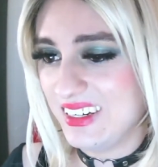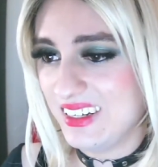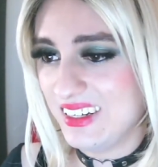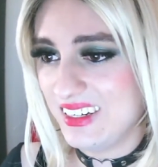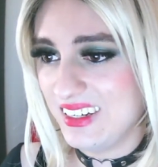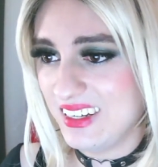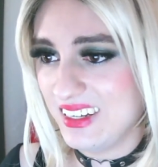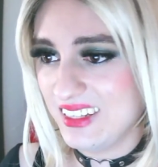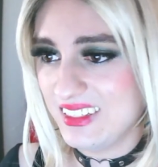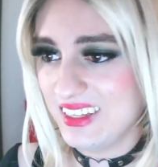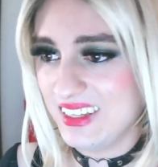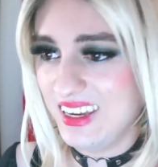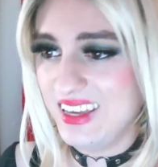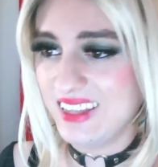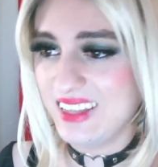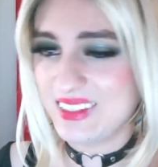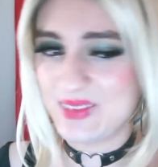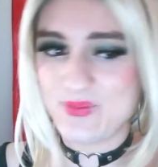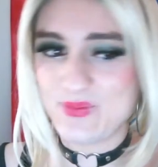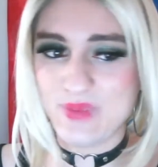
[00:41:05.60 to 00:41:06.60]

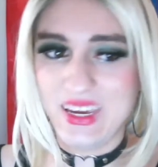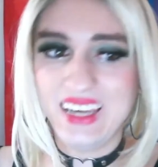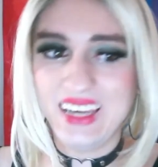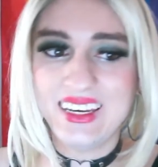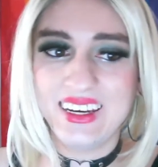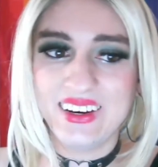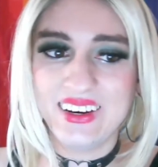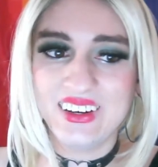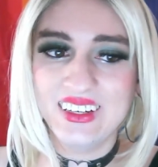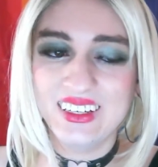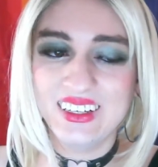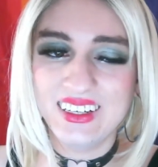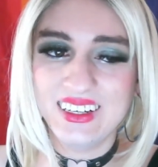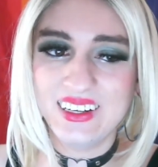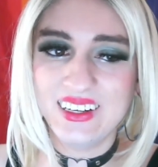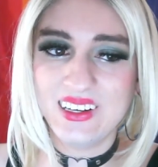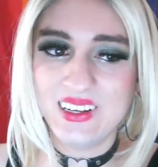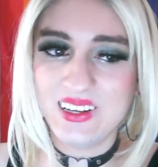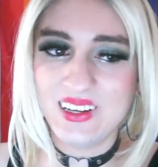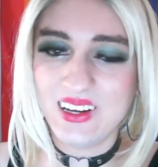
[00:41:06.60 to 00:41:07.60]
It's a B tier
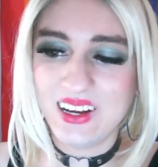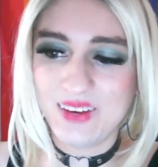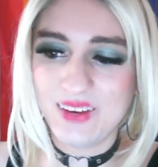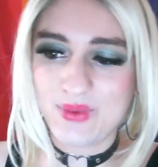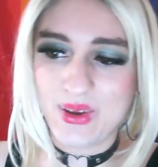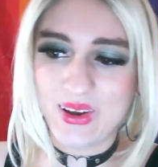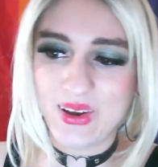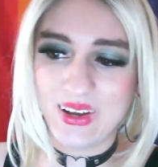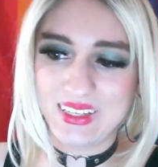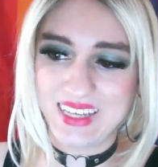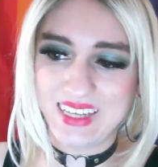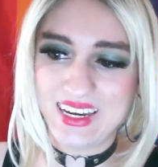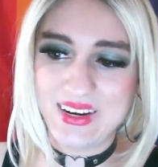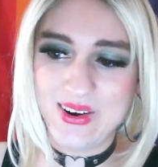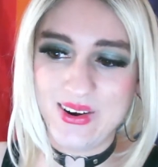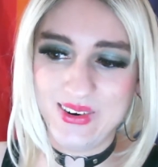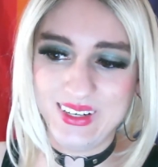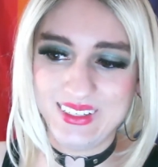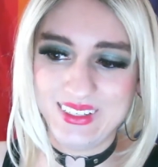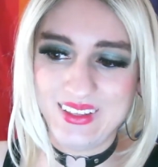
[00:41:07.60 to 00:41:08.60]
because I
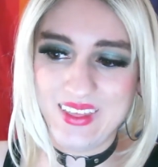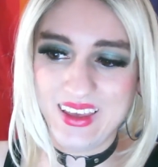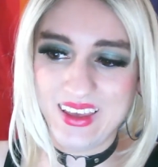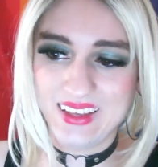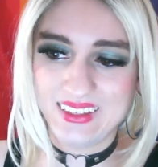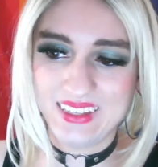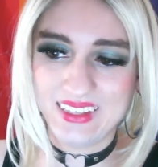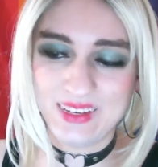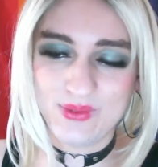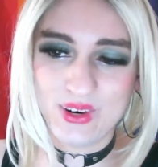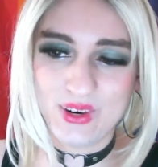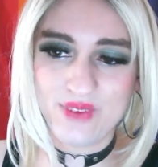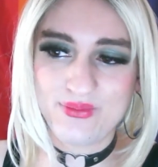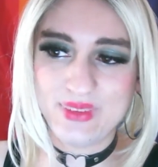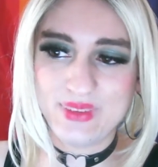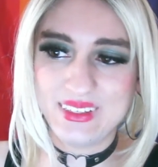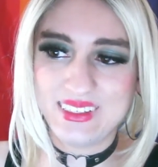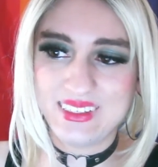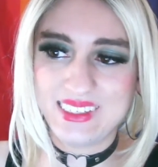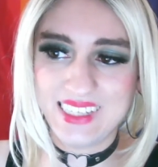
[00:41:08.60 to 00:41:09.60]
noticed this. It would have
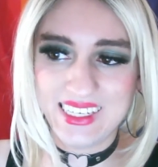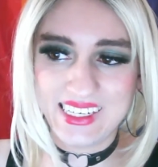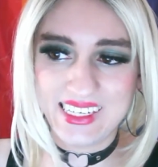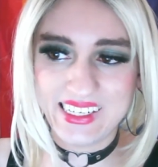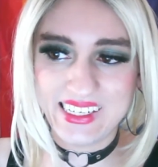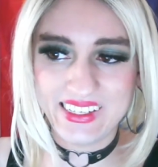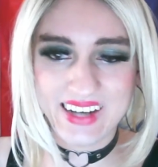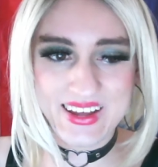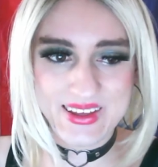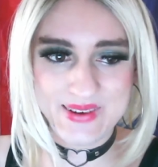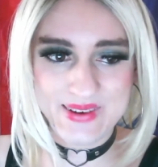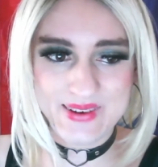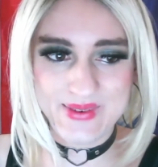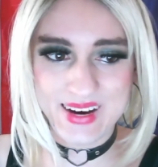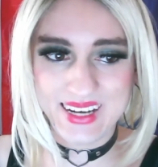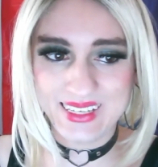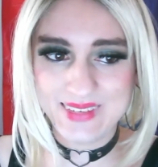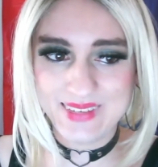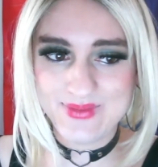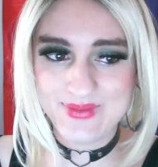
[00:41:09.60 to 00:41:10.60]
been C tier
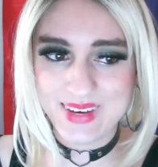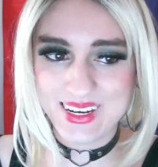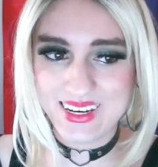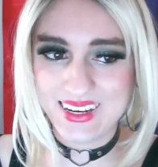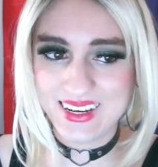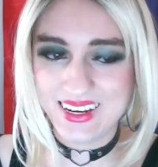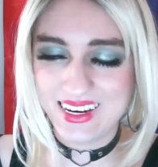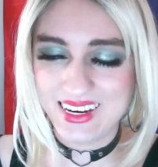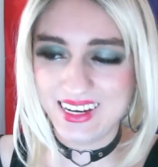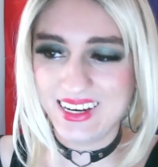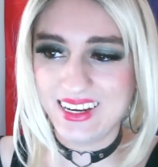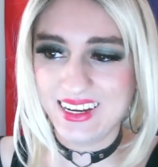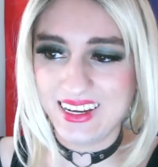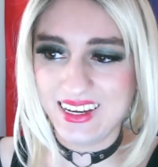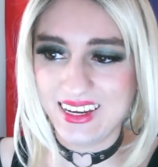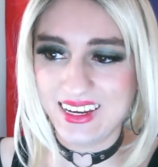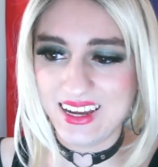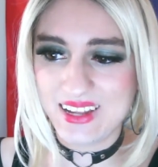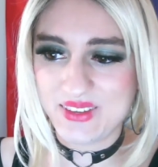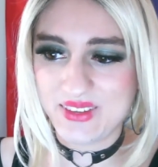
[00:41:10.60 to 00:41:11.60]
otherwise, but
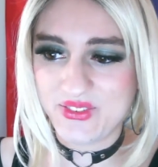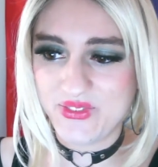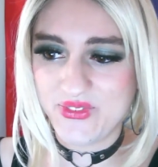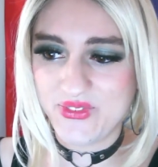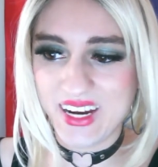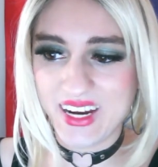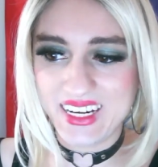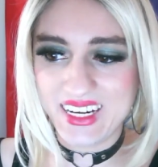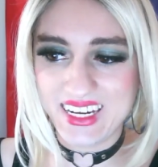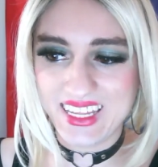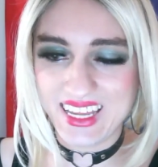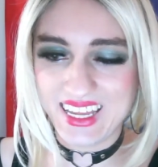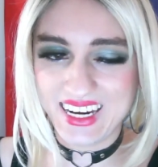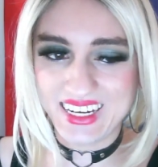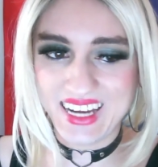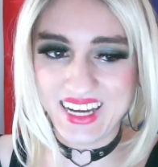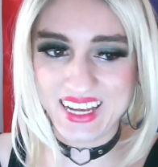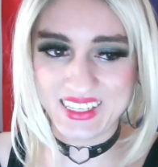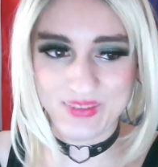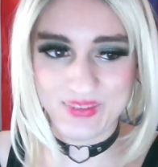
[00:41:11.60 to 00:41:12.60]
it's funny that it
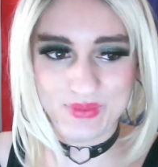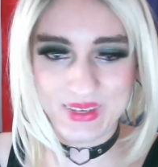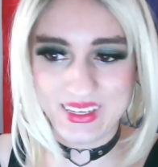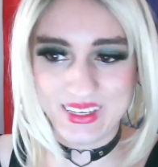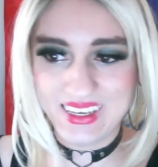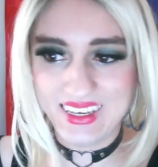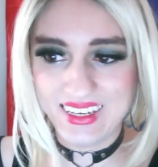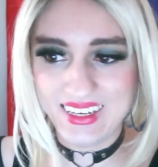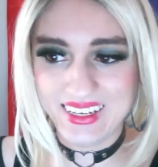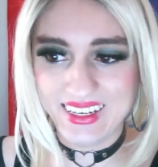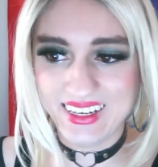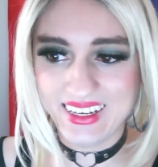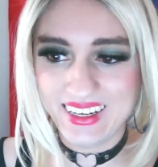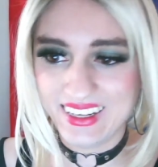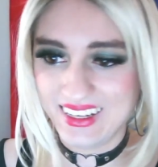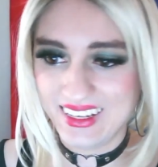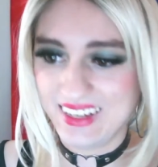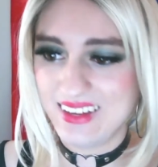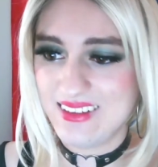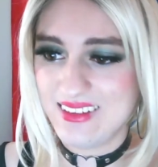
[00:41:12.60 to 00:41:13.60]
has bikini.
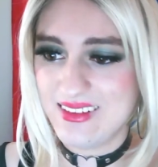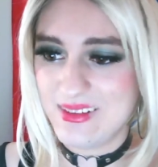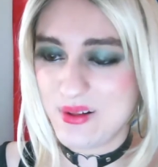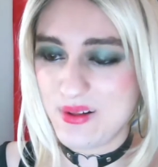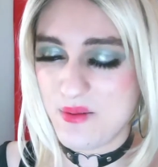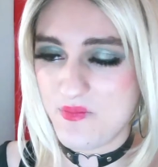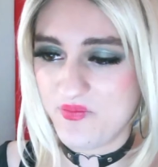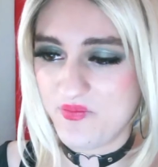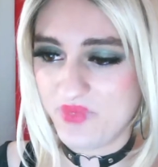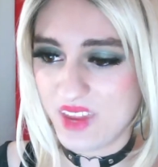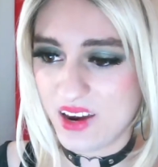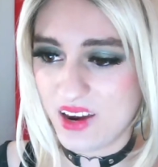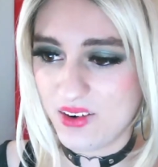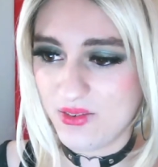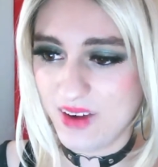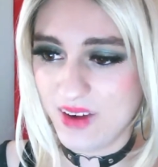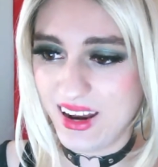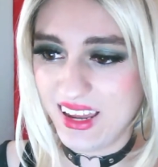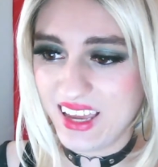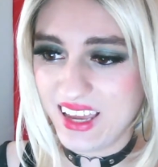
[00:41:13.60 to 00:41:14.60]

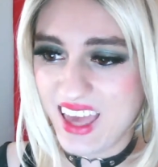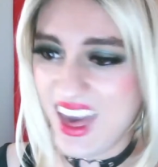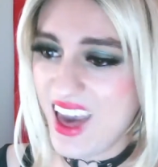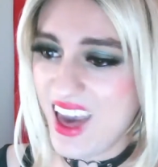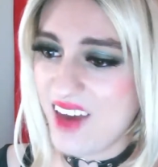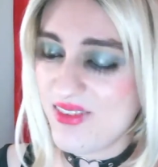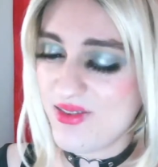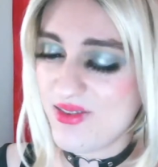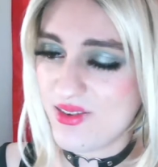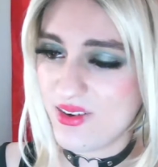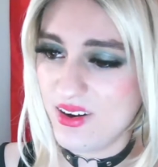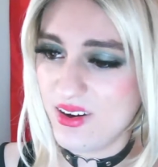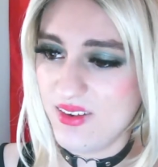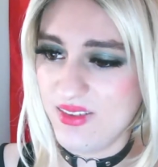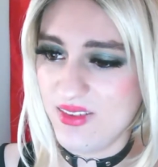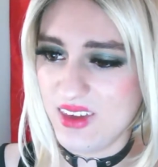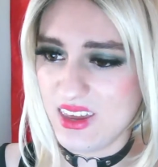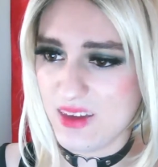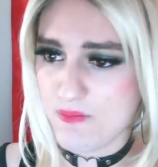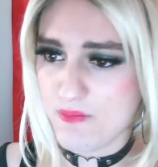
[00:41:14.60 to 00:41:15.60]
Relicanth,
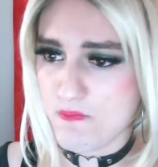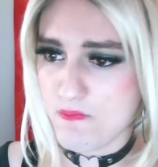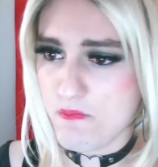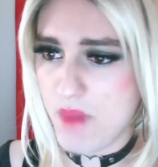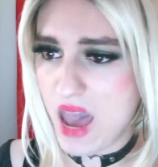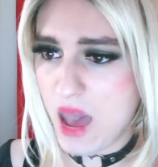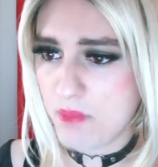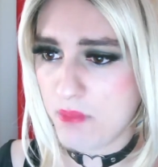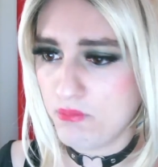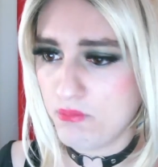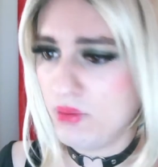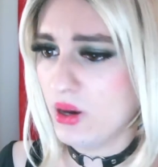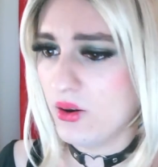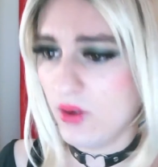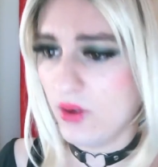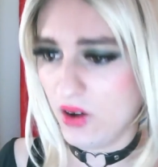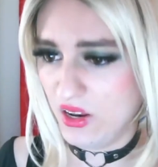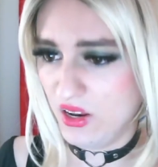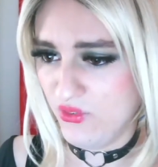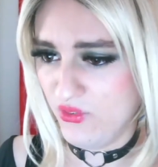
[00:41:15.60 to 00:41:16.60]
the map
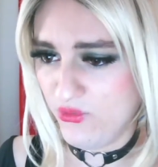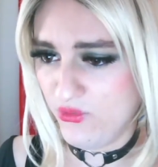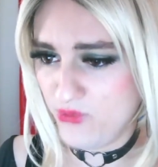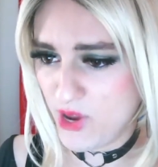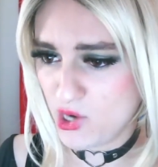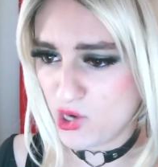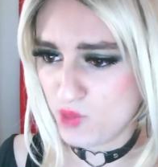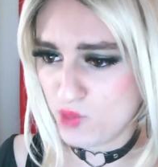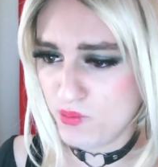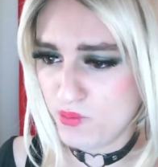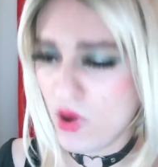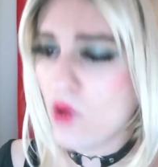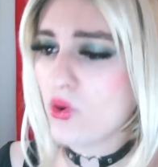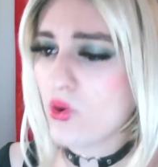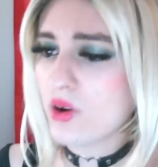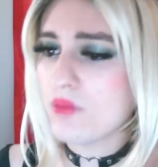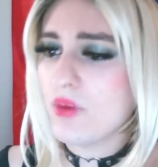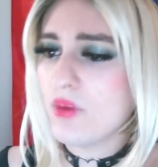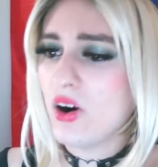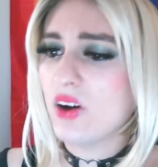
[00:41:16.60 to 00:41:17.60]
on the fish
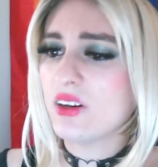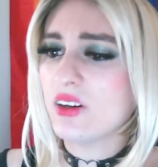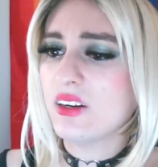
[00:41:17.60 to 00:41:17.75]
Pokemon.